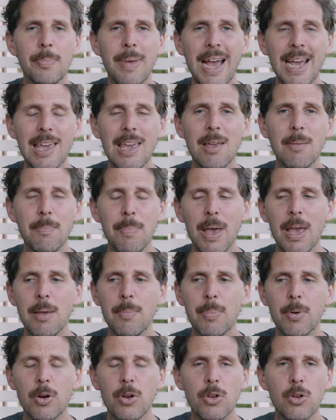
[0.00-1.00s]
backing
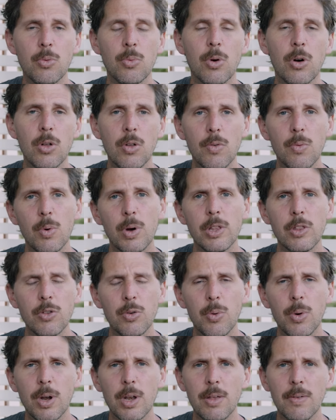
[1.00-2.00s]
paper, your roll of one
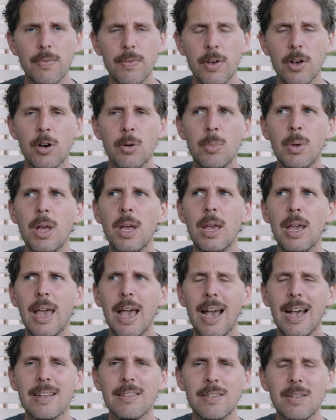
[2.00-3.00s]
twenty film,
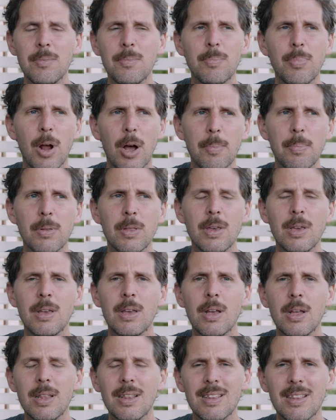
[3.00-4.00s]
hasn't properly
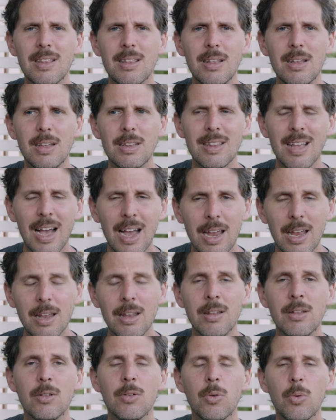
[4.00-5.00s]

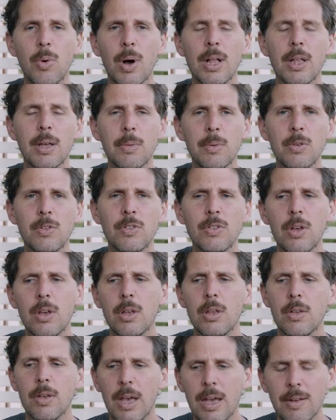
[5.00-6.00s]
tightened while it was
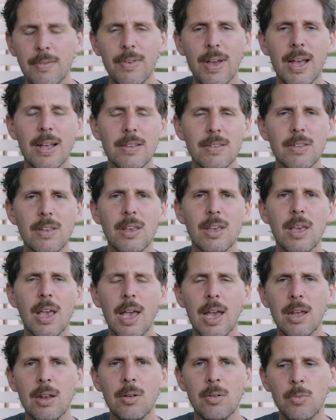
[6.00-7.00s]
advancing
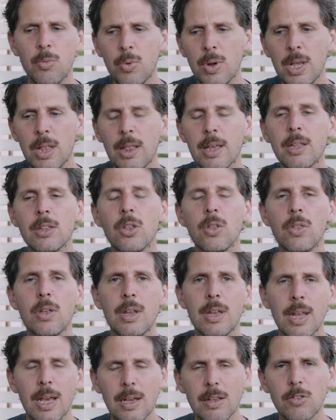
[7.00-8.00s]
and reeling to the
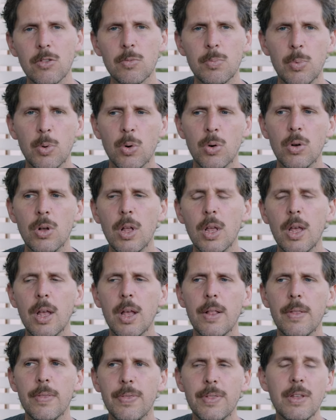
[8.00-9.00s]
next spool.
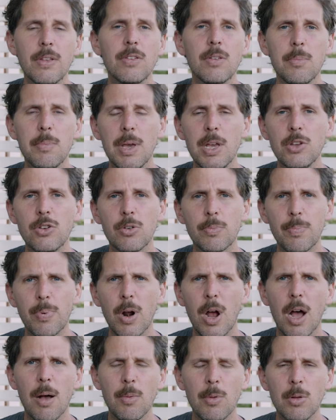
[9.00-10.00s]
This is a major
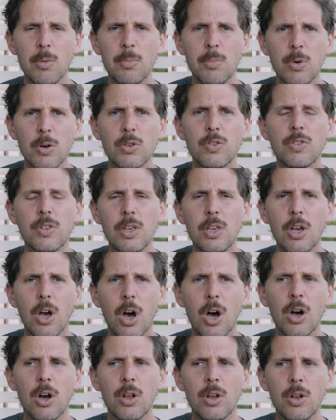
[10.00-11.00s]
problem mostly
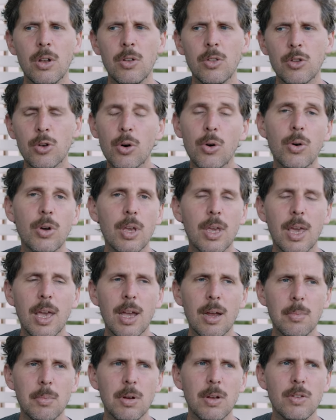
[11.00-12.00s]
on toy
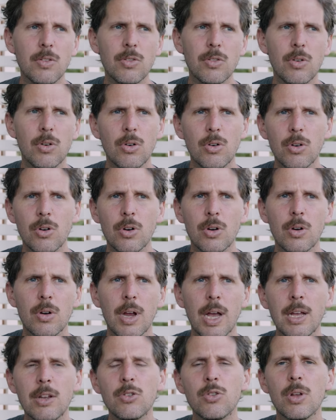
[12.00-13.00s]
cameras or
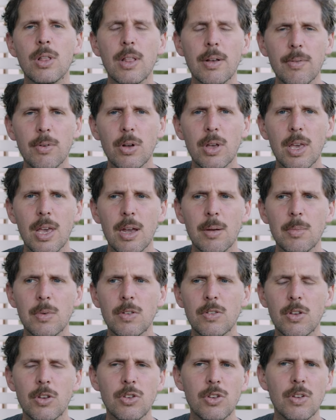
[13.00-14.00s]
entry-level
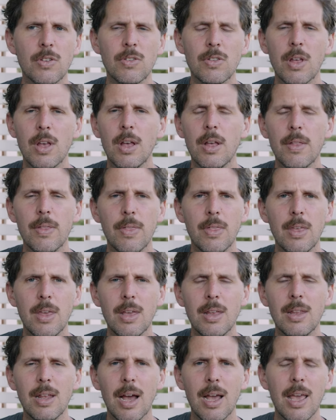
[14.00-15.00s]
cameras such as
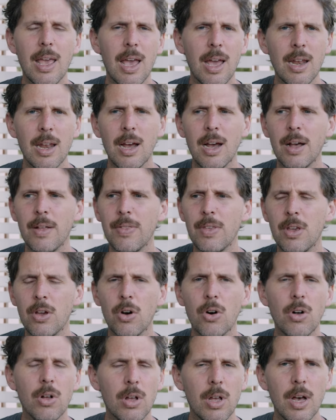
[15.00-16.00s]
the Diana, the
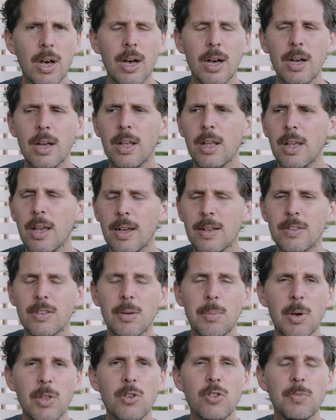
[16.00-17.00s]
Holga, and
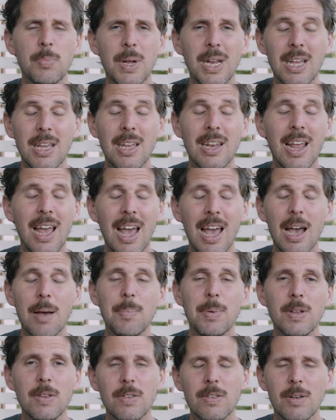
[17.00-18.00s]
some others, but it can
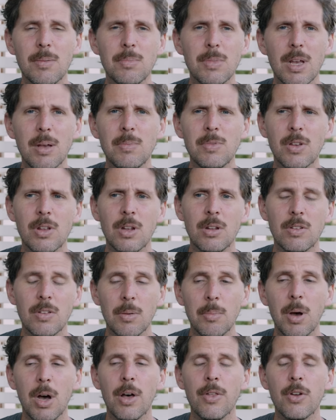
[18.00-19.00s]
happen sometimes in
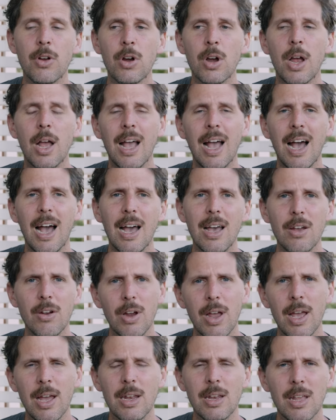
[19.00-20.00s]
some other
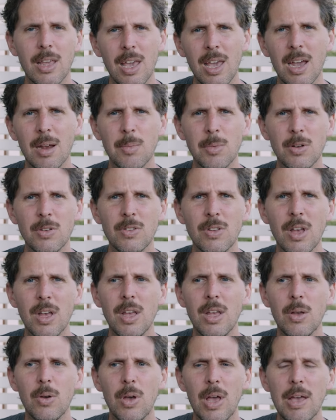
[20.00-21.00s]
higher-end cameras
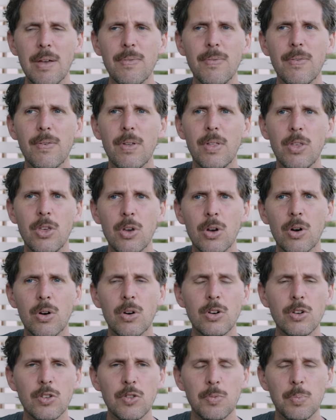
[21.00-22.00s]
if
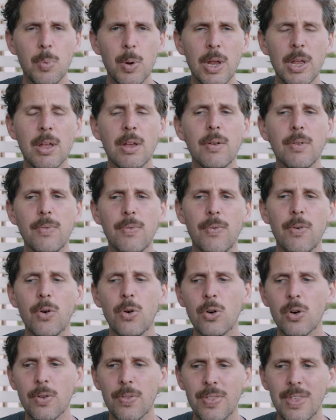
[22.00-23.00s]
your spring
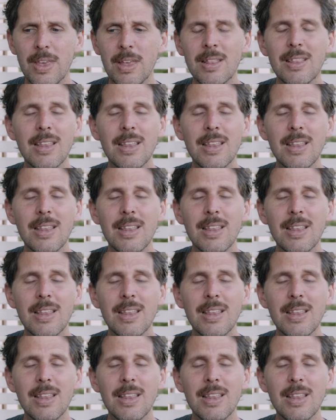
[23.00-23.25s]
for the